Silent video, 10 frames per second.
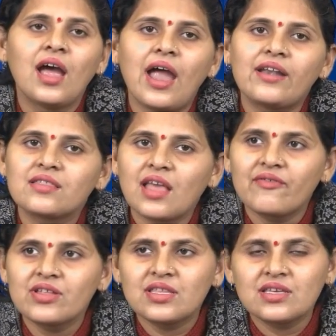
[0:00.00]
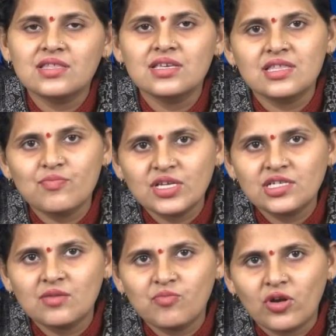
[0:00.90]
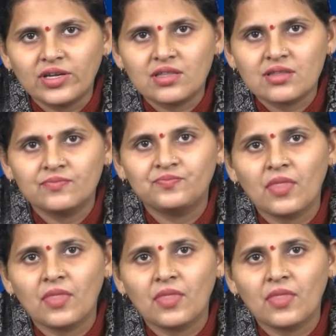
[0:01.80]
And seventh is special points.